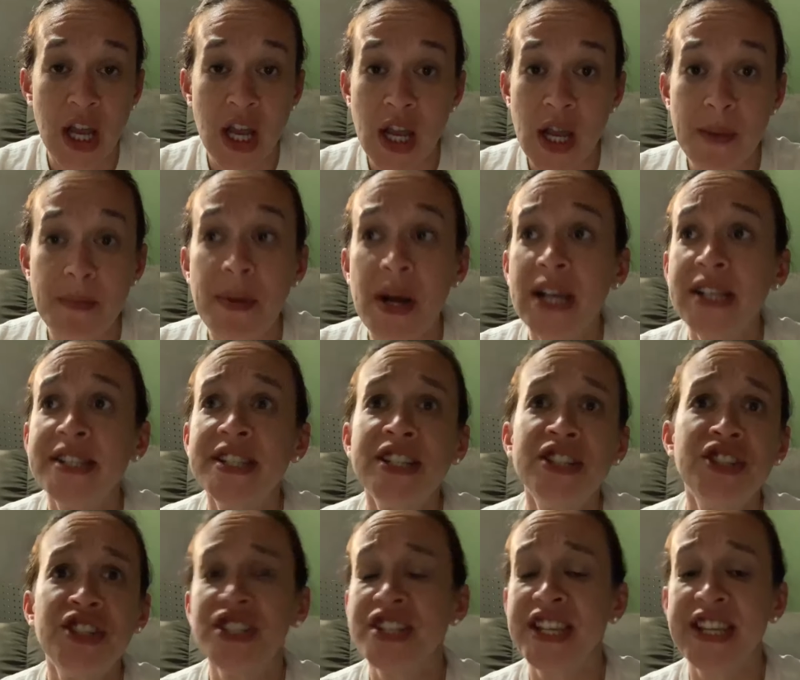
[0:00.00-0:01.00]
My
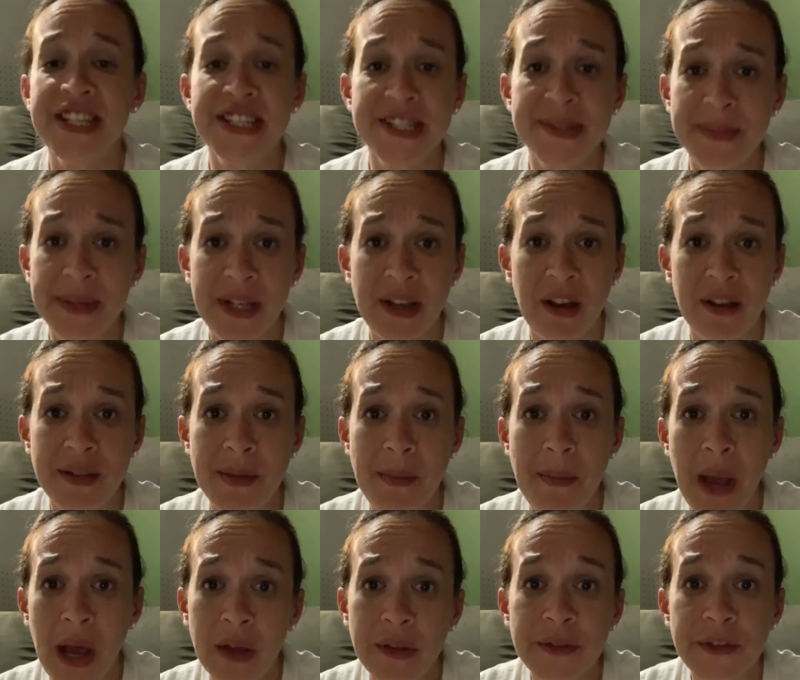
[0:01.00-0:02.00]
son just kissed me on the
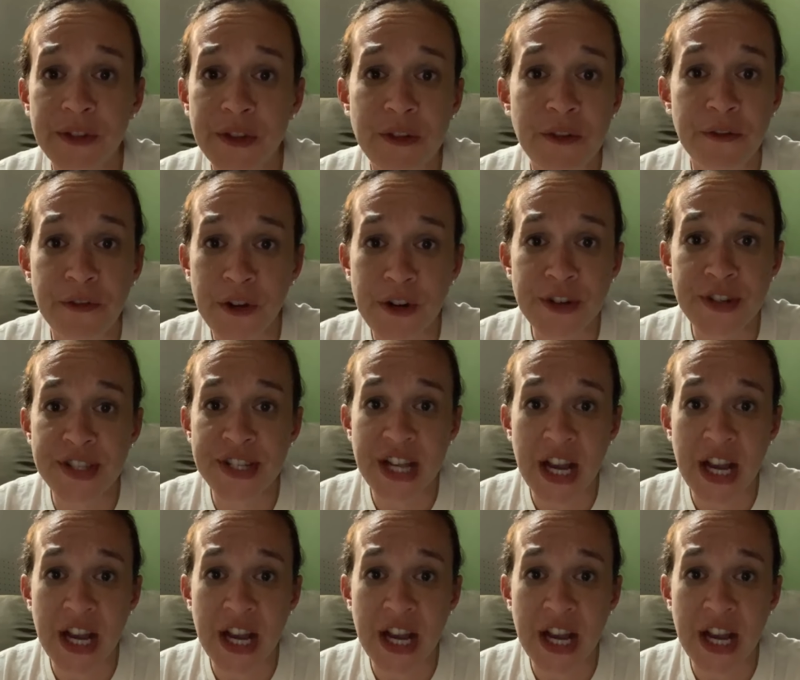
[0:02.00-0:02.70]
mouth for the first